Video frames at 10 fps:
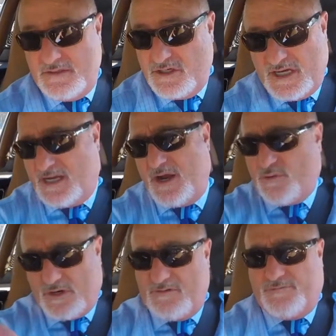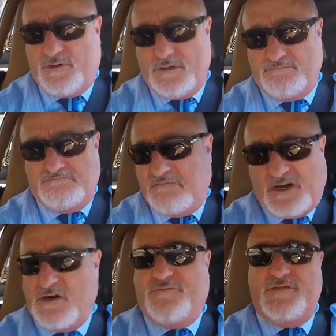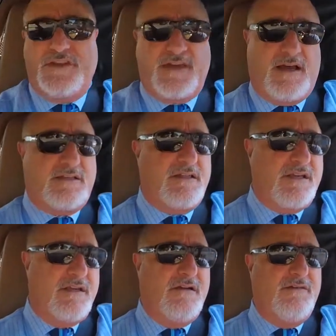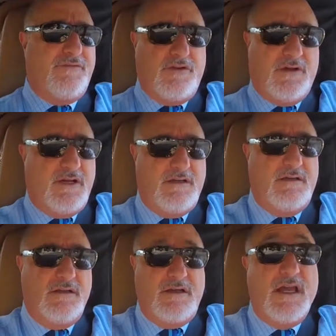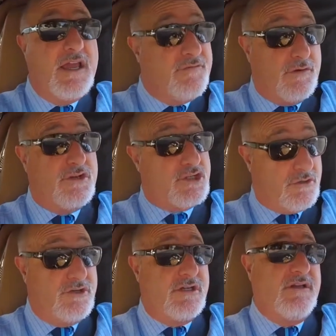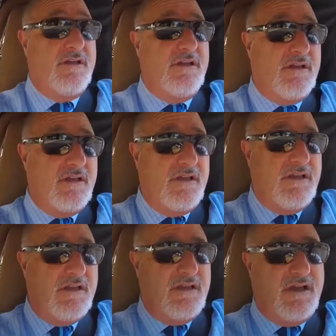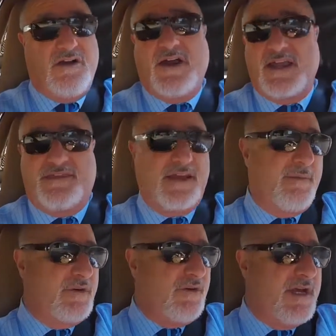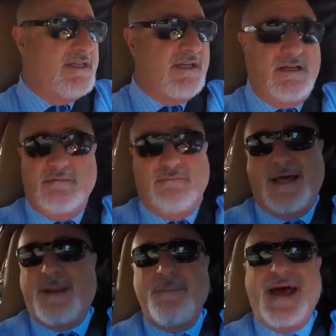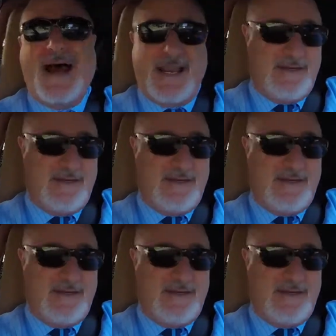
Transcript: You're gonna like working for 150,000 a year if you're a if you're a surgeon. All right, you think I'm crazy, but I'm not.